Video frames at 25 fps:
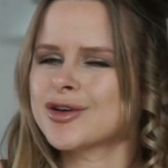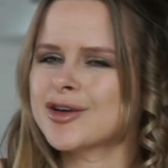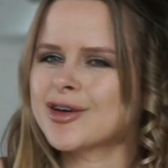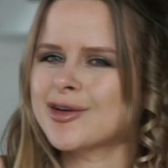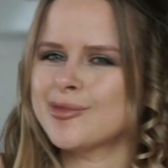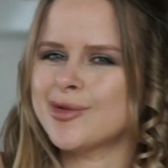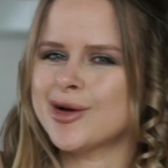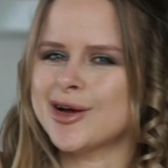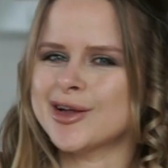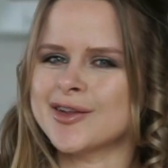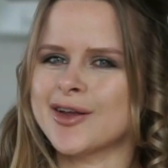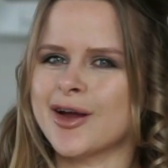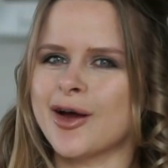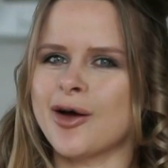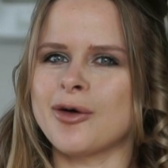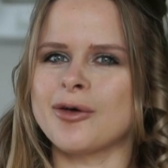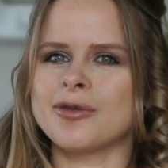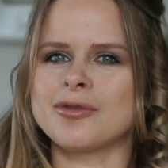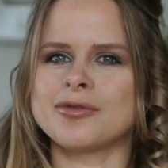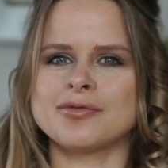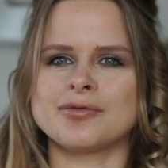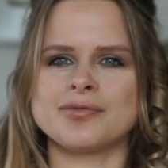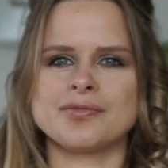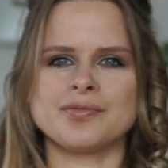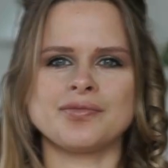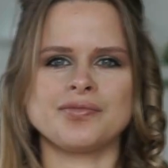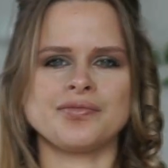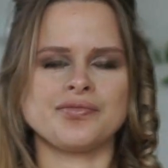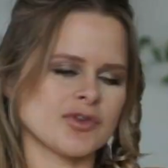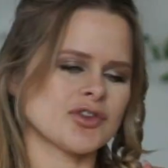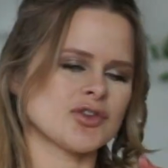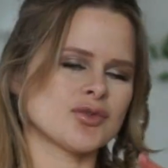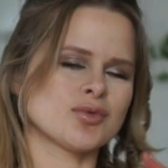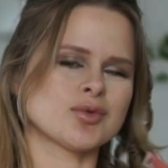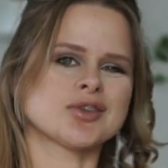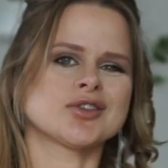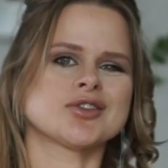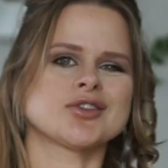Come on now.
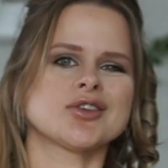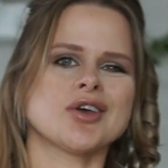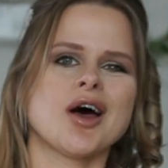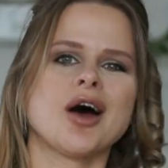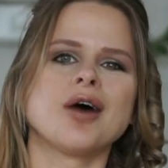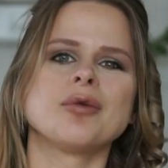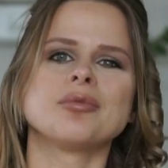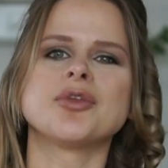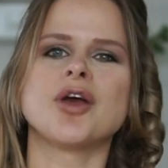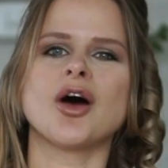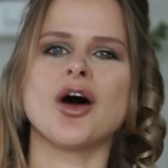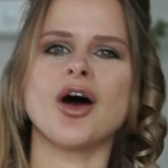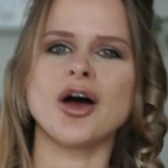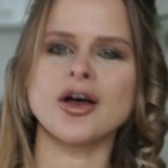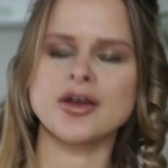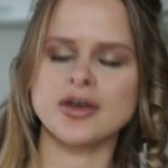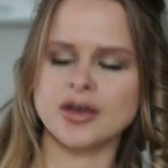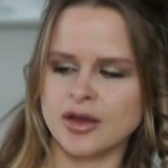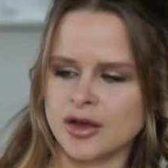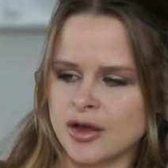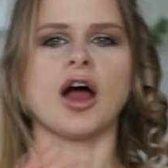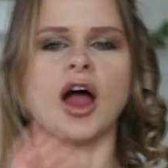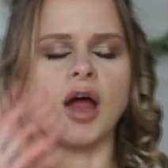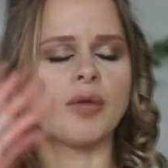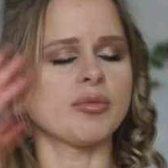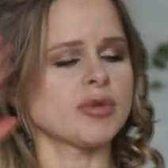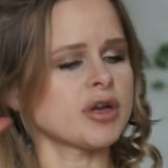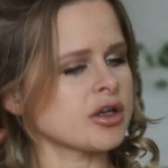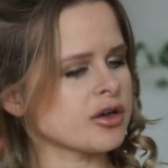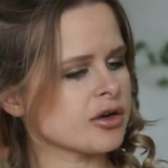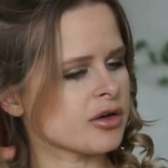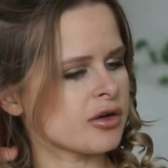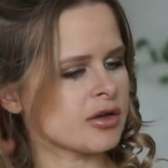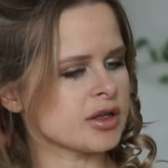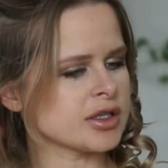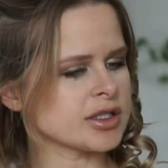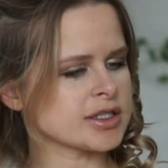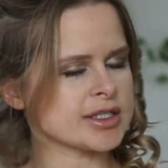That's what's up, dog. I'm gonna
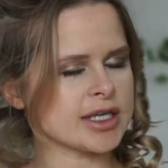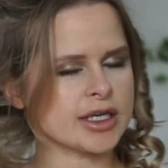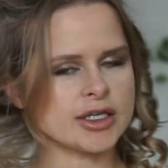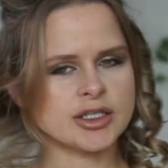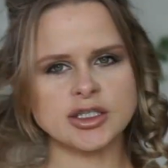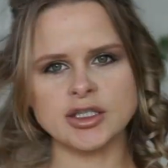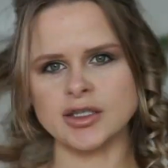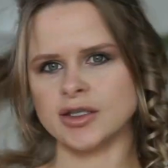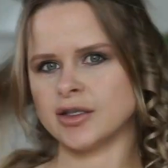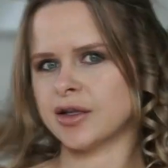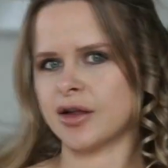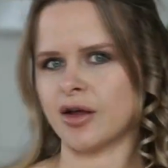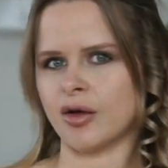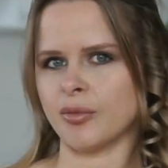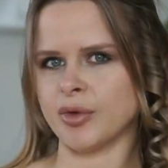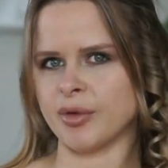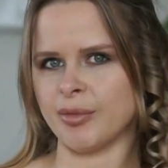curl this section and I'll be